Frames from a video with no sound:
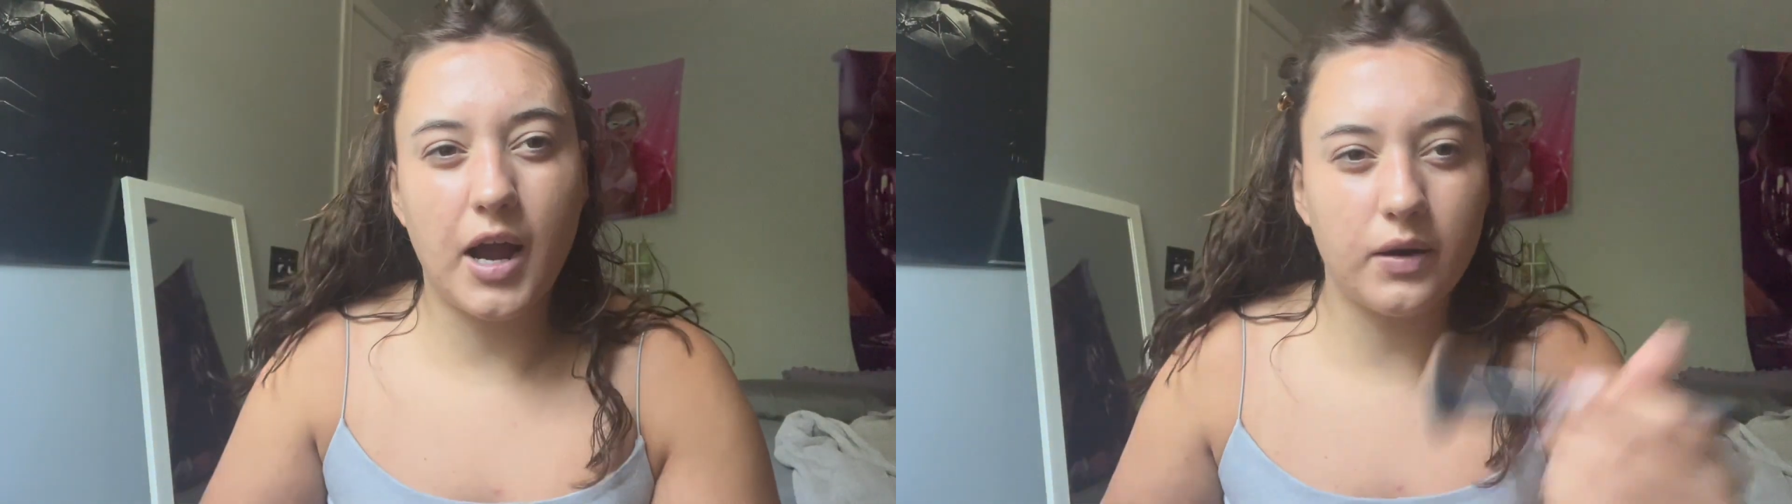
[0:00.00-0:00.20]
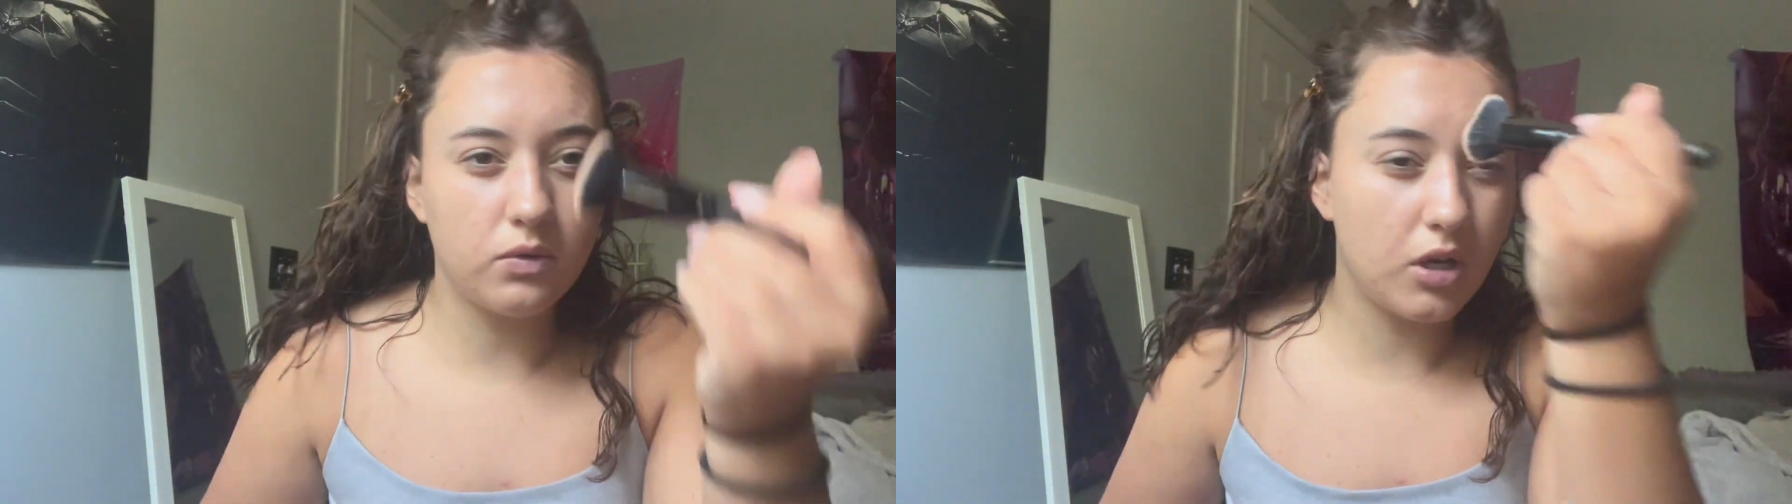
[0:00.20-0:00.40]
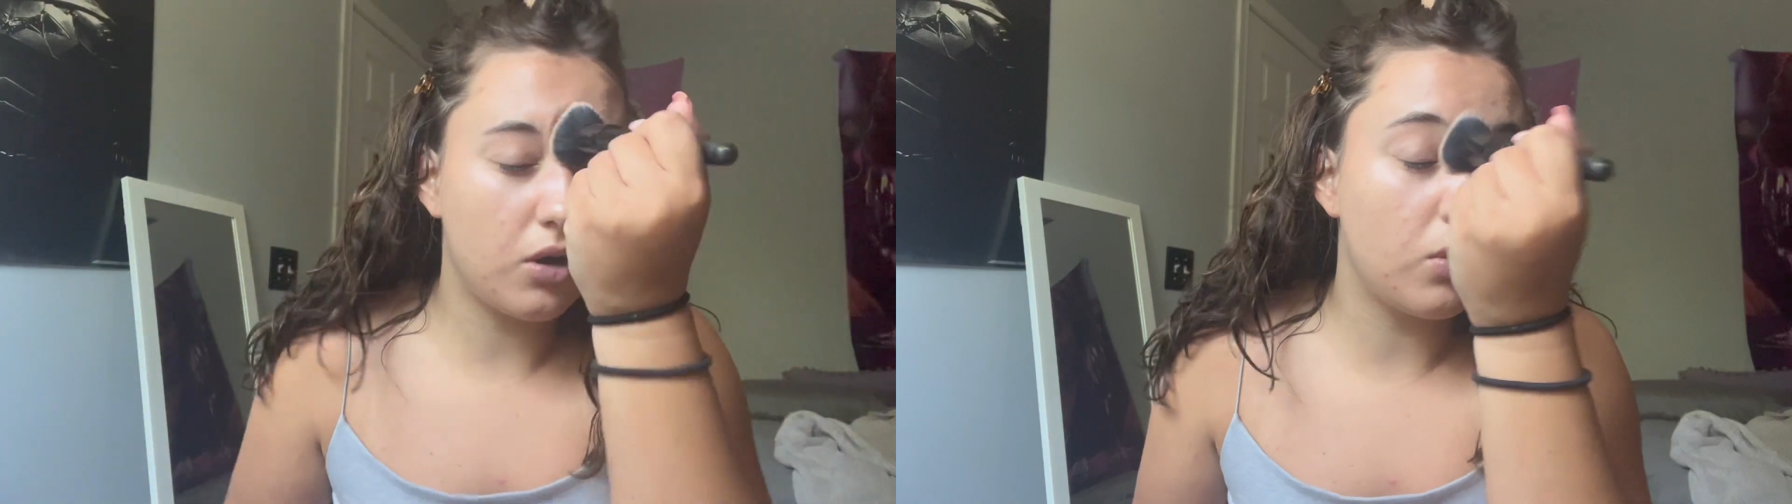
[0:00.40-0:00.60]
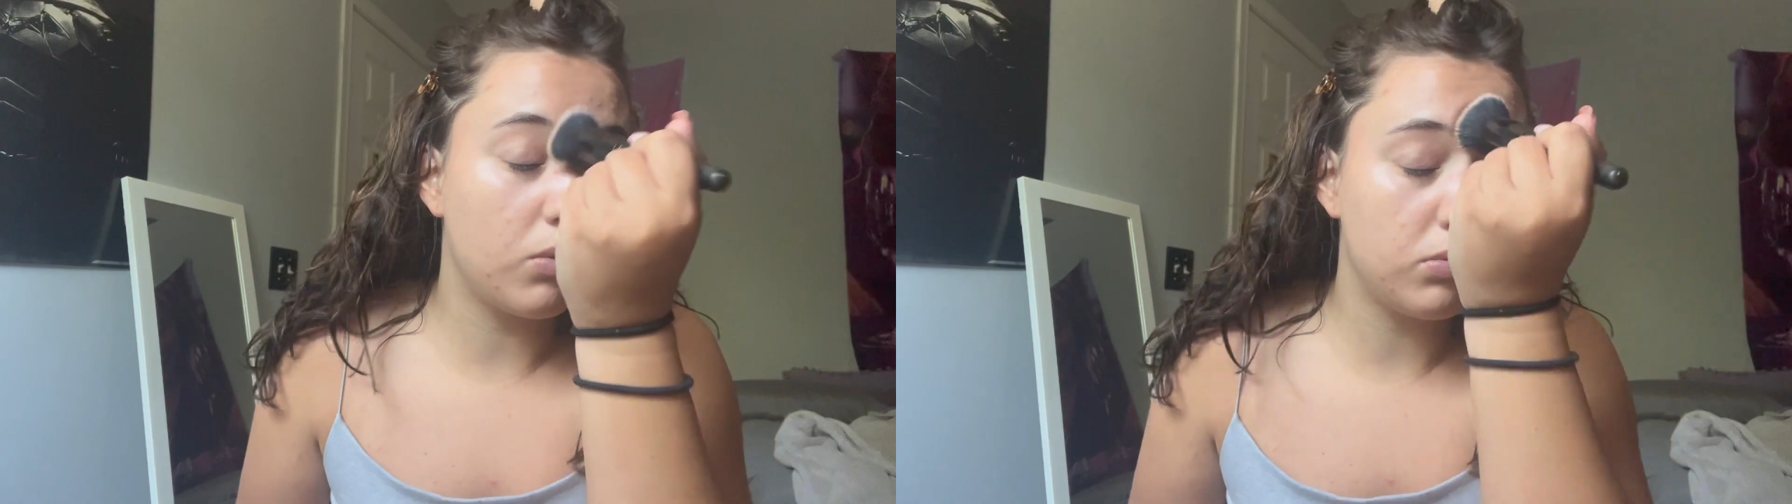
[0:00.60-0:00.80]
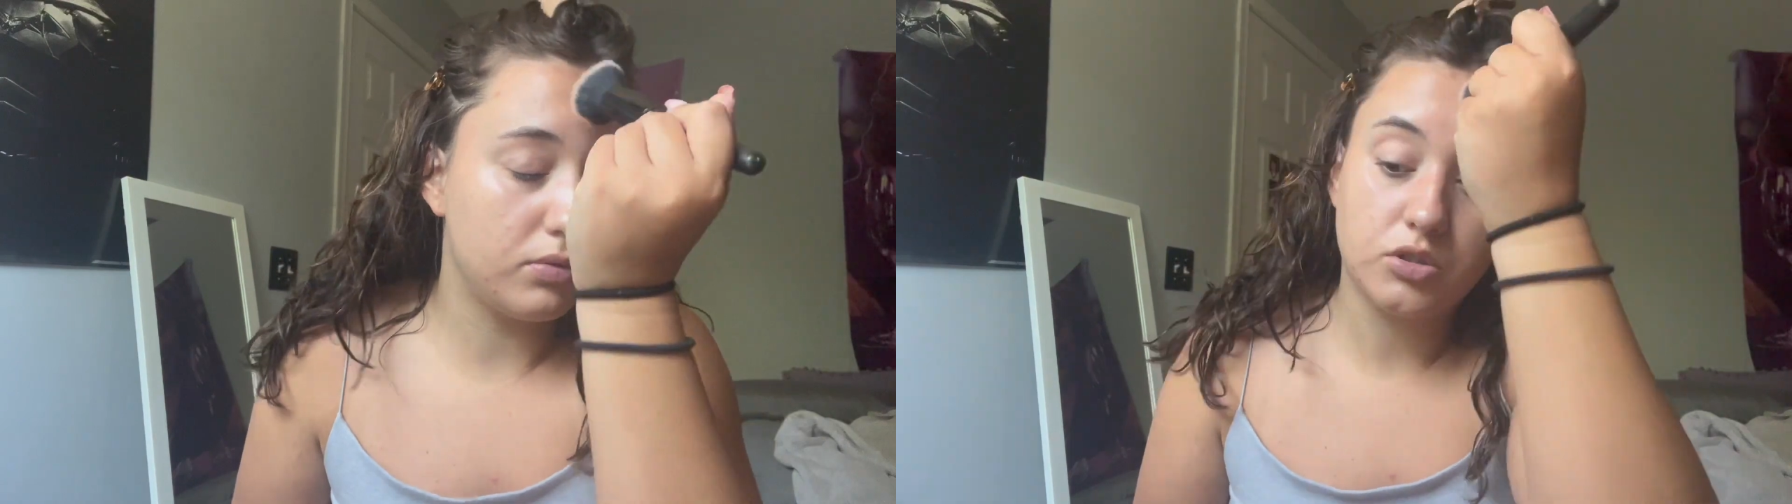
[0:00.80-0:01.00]
I don't
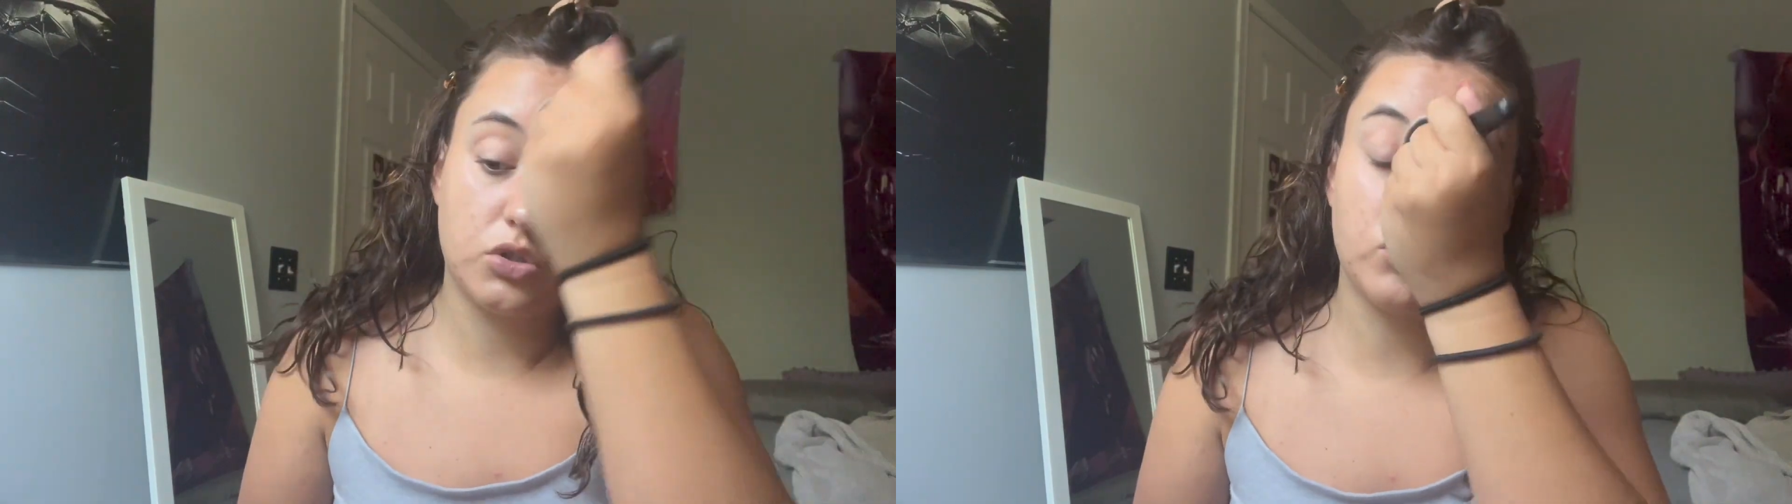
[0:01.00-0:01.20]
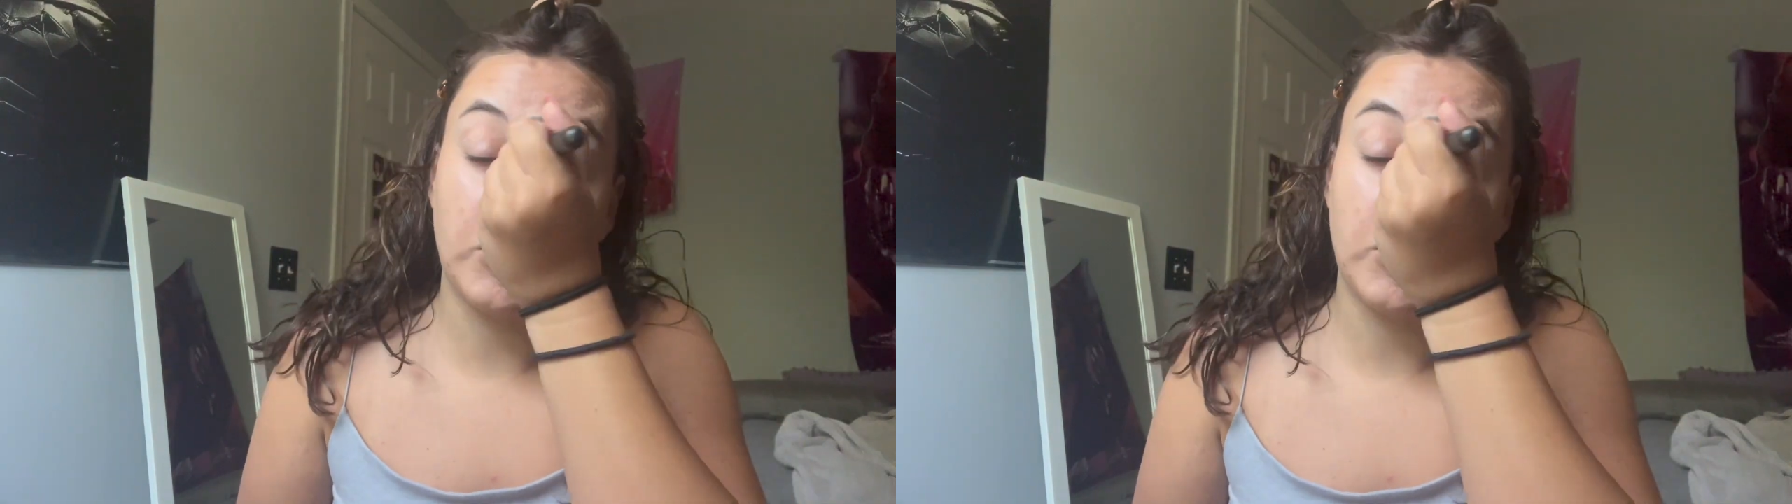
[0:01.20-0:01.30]
know too